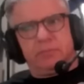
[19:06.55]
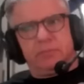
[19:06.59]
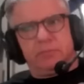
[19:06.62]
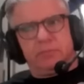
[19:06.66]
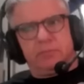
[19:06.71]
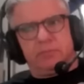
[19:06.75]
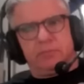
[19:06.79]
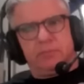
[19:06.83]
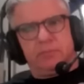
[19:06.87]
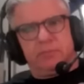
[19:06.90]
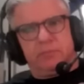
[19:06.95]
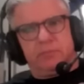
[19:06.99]

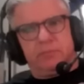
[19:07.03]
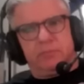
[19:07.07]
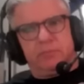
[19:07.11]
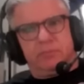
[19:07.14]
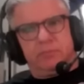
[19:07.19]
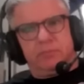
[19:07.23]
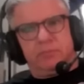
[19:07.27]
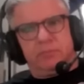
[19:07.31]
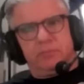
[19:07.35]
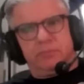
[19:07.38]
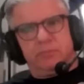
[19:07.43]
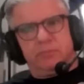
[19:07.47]

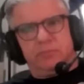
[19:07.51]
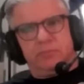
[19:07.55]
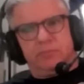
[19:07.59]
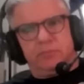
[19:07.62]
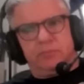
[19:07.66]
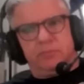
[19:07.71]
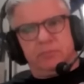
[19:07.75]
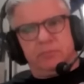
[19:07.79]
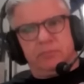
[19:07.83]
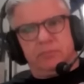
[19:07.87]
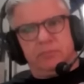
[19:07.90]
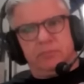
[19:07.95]

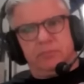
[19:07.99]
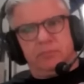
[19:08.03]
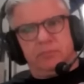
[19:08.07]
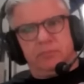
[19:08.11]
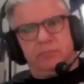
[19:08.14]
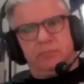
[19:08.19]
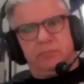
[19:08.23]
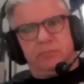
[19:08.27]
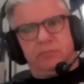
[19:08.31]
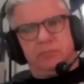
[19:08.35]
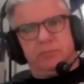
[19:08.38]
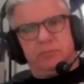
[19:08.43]

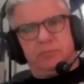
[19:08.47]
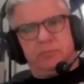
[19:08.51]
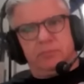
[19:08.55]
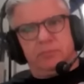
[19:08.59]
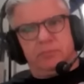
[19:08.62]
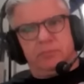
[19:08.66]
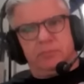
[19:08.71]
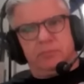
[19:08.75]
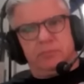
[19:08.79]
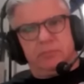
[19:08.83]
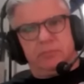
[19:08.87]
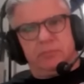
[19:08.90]

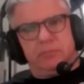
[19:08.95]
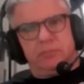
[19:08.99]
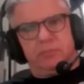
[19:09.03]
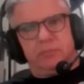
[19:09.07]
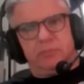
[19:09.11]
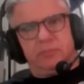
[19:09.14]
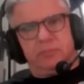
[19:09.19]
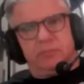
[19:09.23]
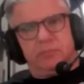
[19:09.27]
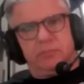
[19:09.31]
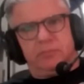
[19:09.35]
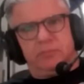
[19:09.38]

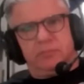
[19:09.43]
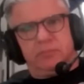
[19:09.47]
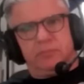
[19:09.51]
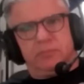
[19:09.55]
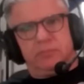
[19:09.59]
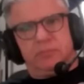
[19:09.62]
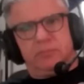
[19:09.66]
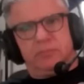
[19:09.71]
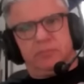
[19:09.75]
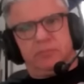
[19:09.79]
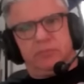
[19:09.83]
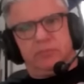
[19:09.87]

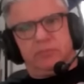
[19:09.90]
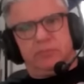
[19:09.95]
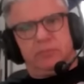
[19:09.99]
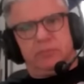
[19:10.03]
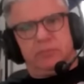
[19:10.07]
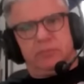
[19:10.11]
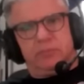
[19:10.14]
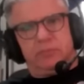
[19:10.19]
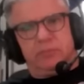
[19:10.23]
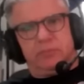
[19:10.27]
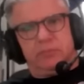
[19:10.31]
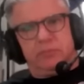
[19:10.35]

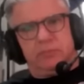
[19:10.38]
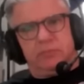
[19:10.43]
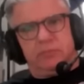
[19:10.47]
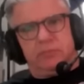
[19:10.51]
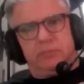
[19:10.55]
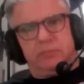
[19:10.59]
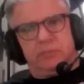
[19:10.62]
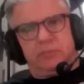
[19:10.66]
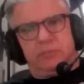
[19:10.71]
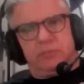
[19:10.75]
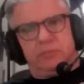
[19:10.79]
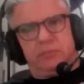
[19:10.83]

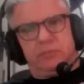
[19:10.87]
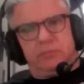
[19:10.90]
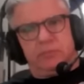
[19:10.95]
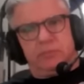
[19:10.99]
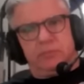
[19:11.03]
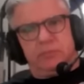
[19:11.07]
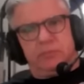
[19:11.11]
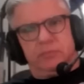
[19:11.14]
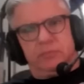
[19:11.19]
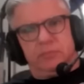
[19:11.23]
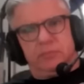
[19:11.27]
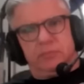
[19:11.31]

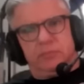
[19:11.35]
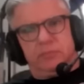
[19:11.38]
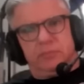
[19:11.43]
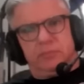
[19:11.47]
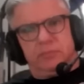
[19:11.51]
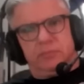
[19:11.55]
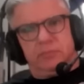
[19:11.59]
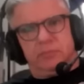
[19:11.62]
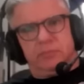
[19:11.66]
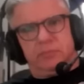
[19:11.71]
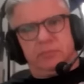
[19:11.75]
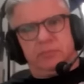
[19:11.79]

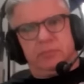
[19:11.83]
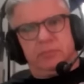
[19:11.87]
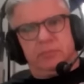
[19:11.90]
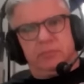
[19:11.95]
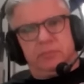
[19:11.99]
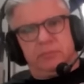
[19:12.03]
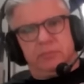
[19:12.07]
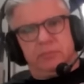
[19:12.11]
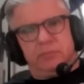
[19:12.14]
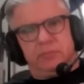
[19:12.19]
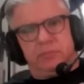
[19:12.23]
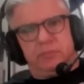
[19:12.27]

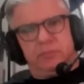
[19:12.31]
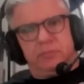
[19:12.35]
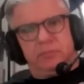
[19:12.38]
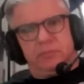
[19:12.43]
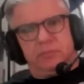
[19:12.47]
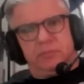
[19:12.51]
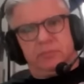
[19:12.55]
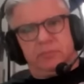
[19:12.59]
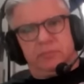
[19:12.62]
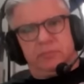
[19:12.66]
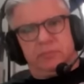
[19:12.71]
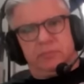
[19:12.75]

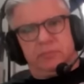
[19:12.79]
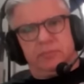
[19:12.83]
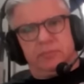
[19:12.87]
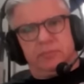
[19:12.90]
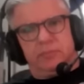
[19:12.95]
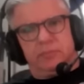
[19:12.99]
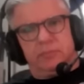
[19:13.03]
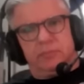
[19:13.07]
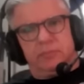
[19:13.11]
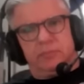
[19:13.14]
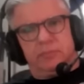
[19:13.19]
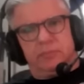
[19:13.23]

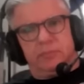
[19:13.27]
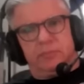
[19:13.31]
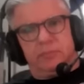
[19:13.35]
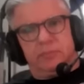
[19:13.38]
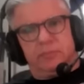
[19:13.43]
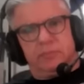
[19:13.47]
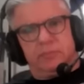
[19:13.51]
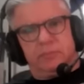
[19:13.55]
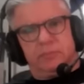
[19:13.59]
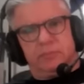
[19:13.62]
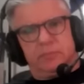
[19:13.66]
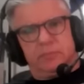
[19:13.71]

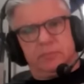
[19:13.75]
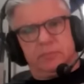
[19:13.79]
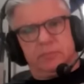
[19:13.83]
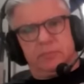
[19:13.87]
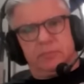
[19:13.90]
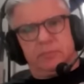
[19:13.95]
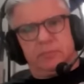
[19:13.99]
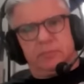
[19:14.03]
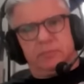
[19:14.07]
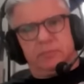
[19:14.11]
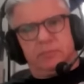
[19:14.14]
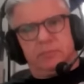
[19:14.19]

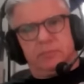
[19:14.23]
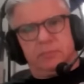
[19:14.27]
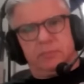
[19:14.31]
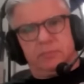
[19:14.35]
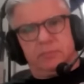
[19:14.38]
(silent)